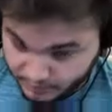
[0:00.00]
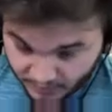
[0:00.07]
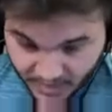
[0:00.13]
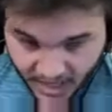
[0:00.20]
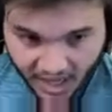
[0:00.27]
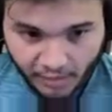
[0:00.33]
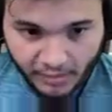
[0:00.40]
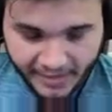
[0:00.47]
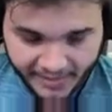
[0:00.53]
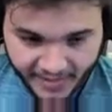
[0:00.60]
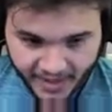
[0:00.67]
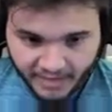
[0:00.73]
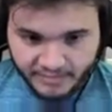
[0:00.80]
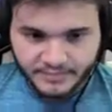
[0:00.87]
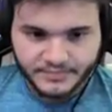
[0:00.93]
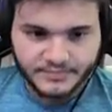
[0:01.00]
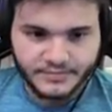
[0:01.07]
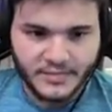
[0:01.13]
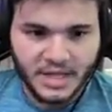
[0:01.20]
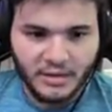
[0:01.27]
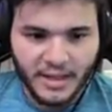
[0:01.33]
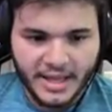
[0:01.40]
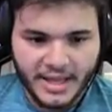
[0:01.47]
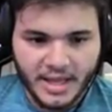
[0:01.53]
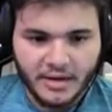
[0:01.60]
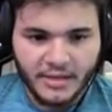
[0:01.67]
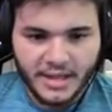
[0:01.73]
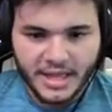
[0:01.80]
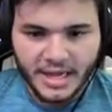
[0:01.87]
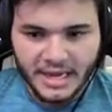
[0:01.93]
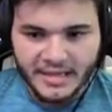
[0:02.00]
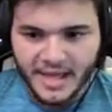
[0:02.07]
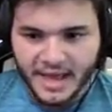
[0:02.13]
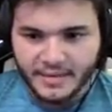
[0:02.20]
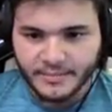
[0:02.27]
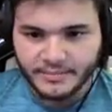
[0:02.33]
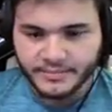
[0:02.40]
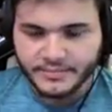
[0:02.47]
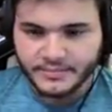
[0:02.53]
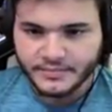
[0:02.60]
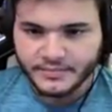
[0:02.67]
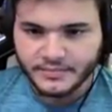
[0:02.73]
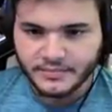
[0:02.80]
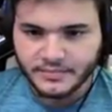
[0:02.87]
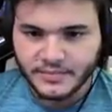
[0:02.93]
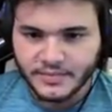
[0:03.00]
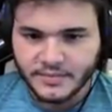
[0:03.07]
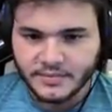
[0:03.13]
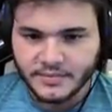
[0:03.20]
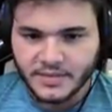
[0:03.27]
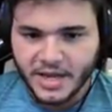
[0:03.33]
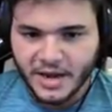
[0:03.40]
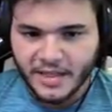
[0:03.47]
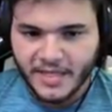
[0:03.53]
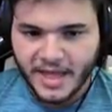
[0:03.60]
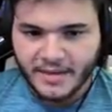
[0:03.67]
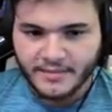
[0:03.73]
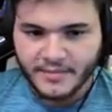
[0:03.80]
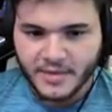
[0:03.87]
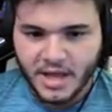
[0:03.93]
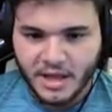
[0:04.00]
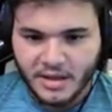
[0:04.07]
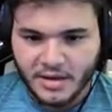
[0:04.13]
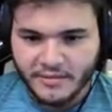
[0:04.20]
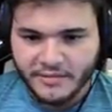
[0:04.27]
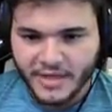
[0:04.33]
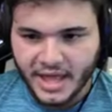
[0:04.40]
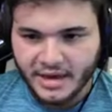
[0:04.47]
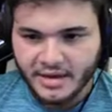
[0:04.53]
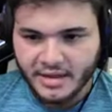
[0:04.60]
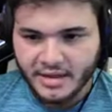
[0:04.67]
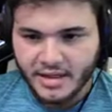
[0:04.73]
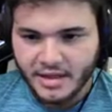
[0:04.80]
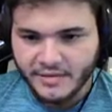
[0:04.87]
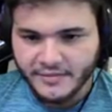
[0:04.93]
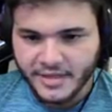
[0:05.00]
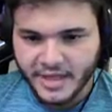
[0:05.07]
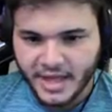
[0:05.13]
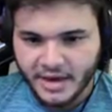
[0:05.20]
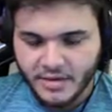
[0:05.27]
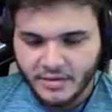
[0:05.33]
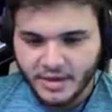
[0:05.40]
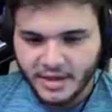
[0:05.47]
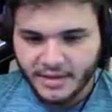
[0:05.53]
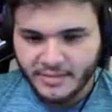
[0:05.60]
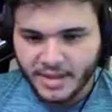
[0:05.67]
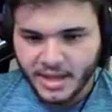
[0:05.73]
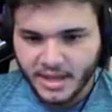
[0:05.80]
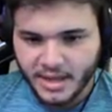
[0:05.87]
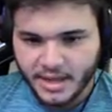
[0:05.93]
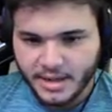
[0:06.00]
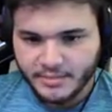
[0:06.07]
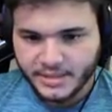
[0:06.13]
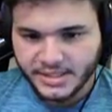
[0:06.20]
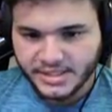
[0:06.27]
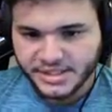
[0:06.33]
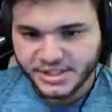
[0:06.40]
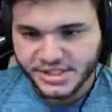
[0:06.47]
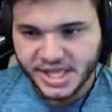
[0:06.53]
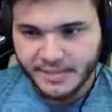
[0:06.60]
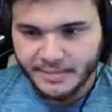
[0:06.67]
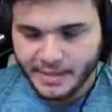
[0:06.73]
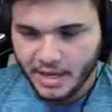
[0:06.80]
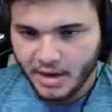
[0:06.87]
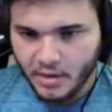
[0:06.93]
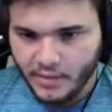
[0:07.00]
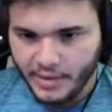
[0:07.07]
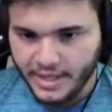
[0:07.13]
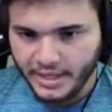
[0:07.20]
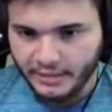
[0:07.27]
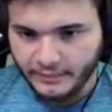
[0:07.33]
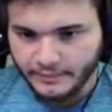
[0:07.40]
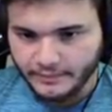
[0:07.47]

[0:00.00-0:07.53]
I don't like that. I don't like I don't like any of that. None of that. None of that. None of that. Okay. Um, let's just keep going.